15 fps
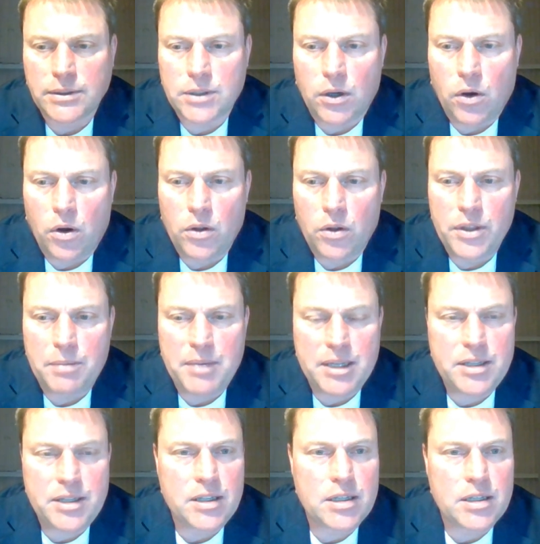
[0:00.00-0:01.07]
on the
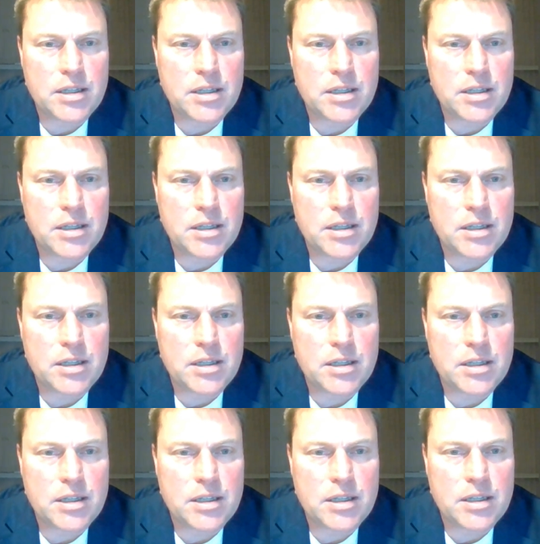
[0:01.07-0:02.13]
business
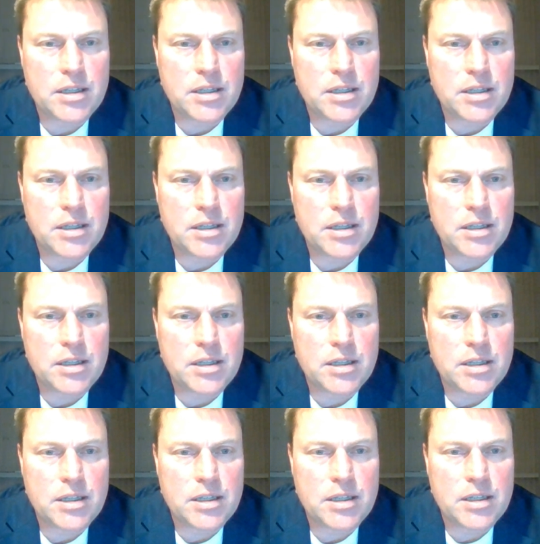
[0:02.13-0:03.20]
model here.
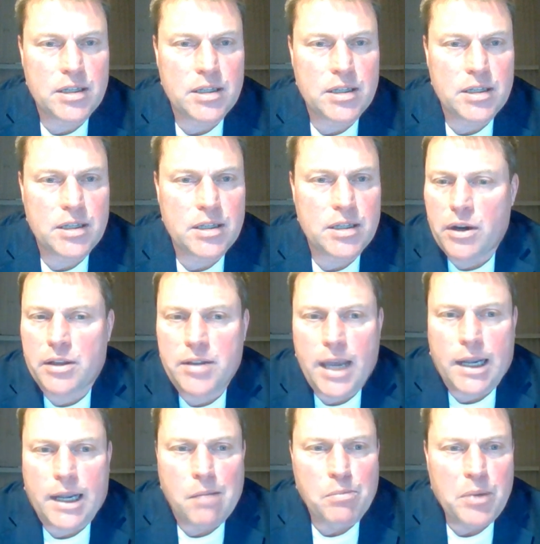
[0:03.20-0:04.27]
Minesto, we are a
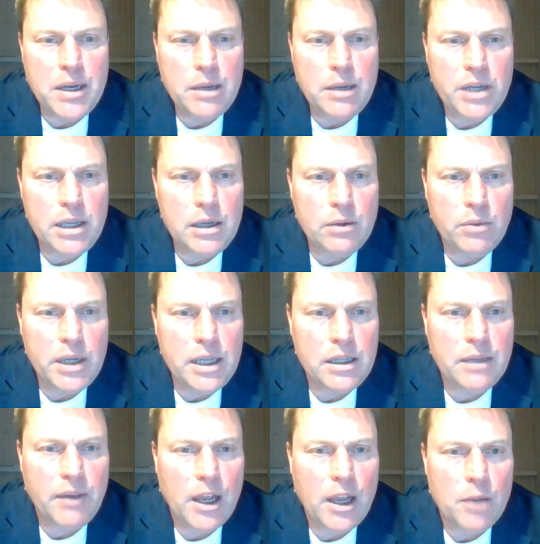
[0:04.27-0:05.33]
tech company. We
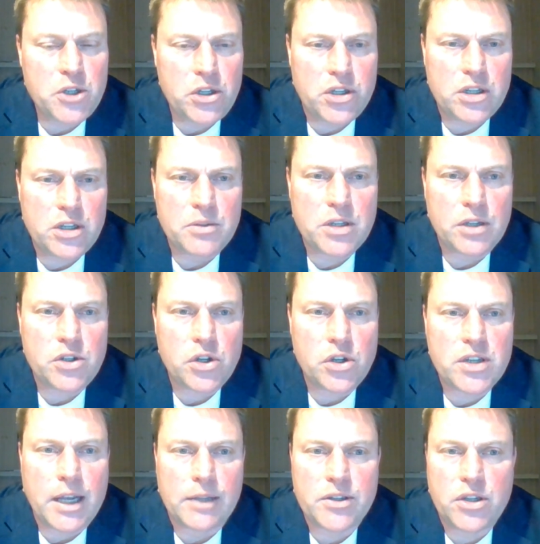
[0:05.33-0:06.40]
develop systems and should
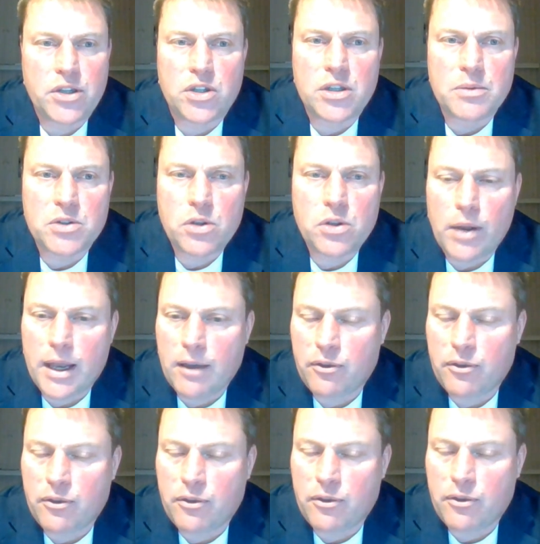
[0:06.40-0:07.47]
sell systems to the
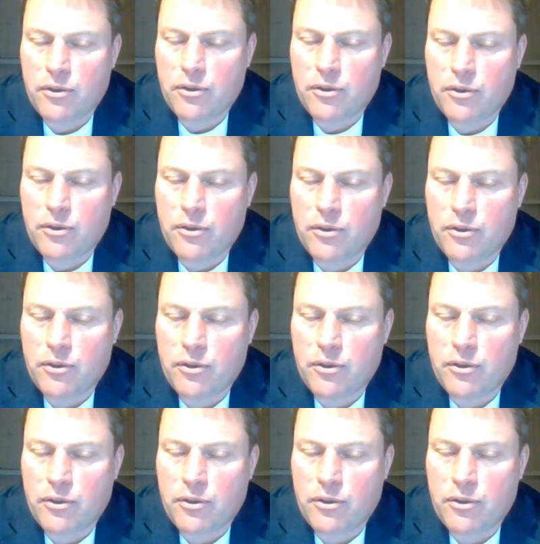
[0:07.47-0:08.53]
left here as our core
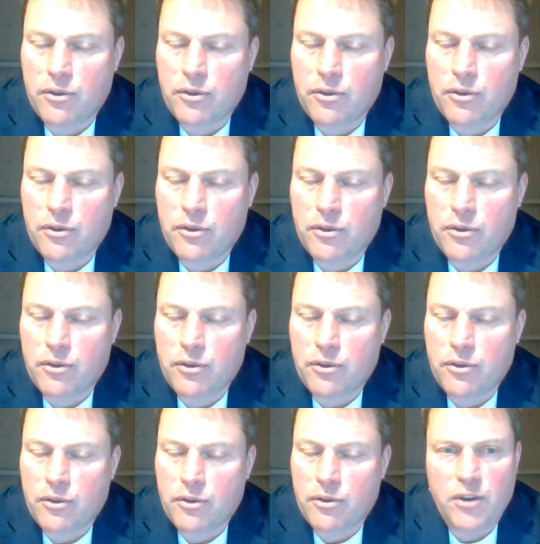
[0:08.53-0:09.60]
business, of course, with a
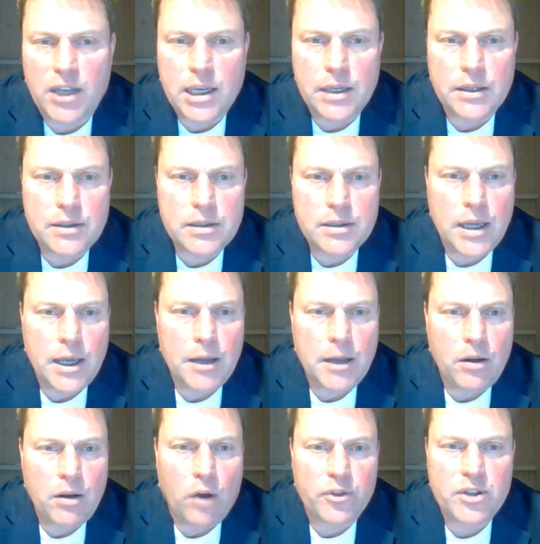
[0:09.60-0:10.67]
significant
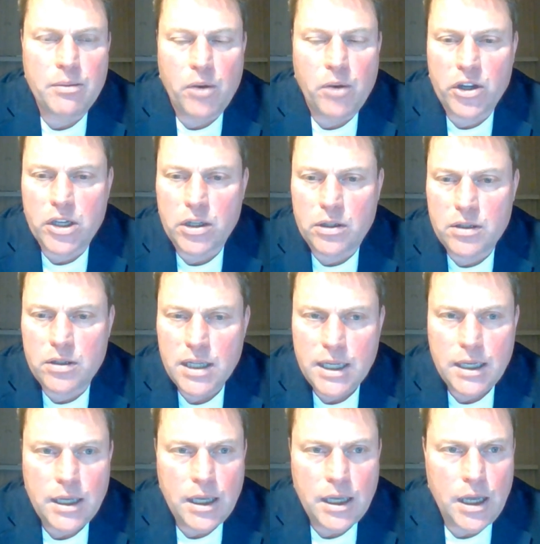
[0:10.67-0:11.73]
aftermarket
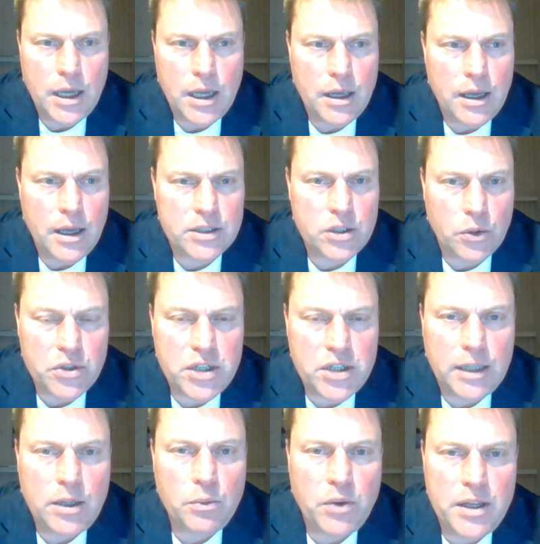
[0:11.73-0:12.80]

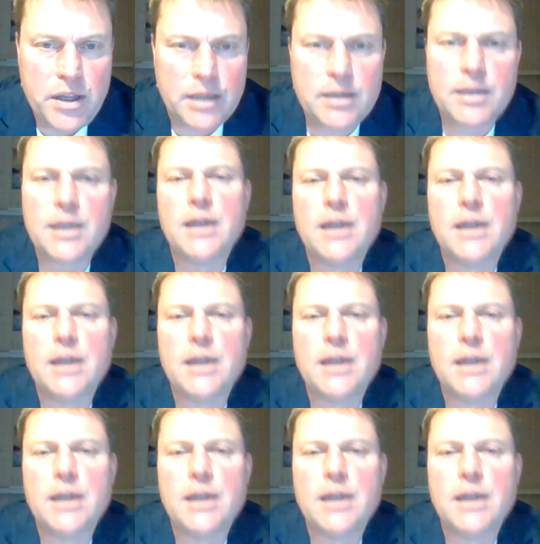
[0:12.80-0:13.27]
associated with it.